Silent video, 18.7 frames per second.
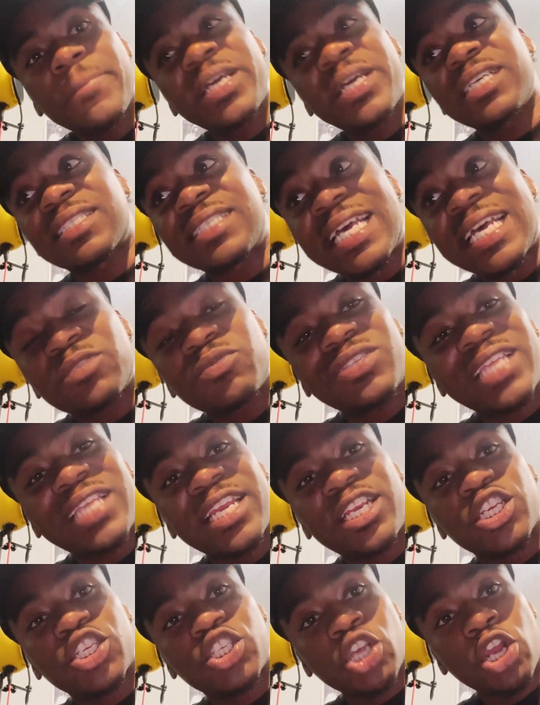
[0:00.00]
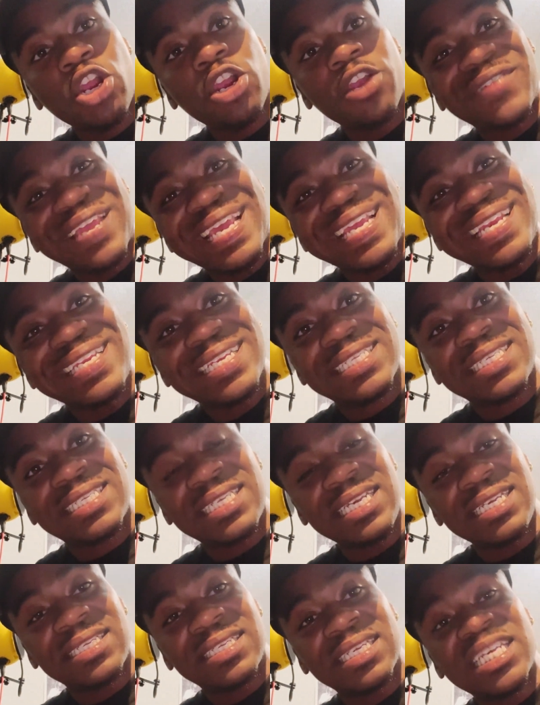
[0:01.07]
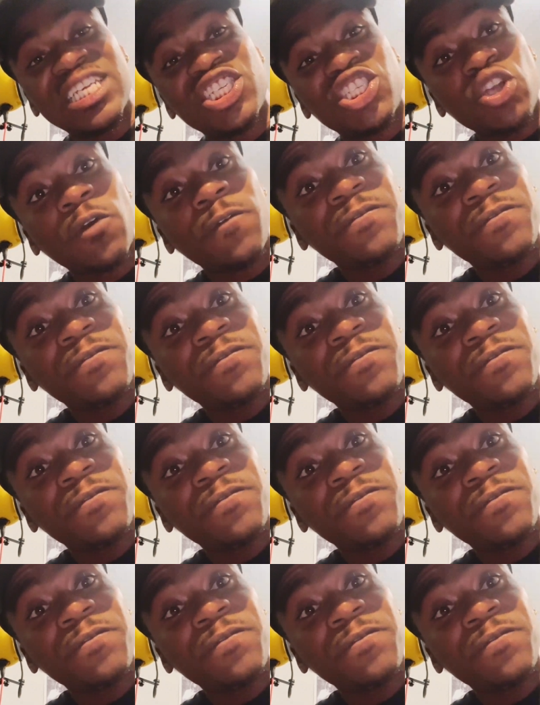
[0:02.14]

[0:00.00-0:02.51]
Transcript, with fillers: because that's what they deserve in this season, is your